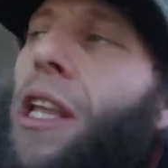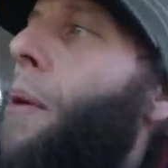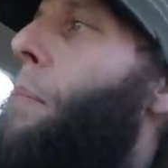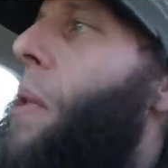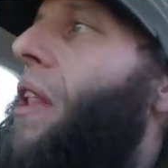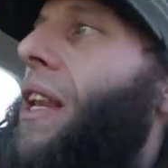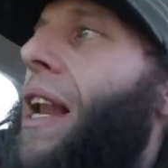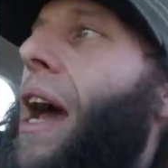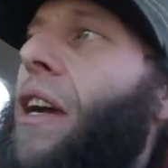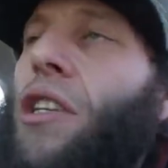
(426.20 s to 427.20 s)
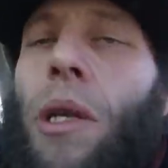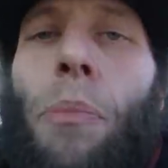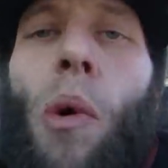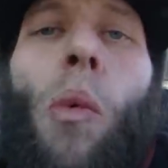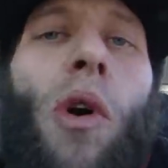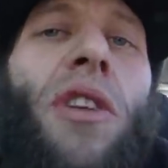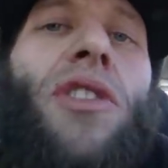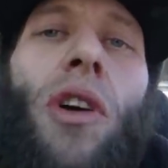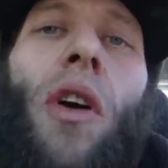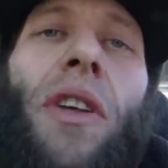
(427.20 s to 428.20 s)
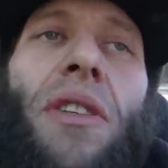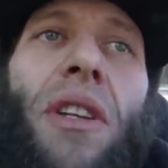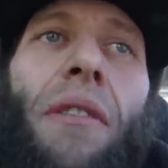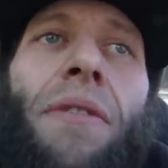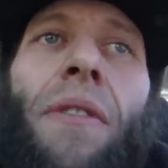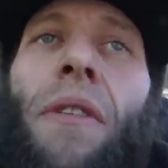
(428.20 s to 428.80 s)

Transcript: the ability to actually put words to all this stuff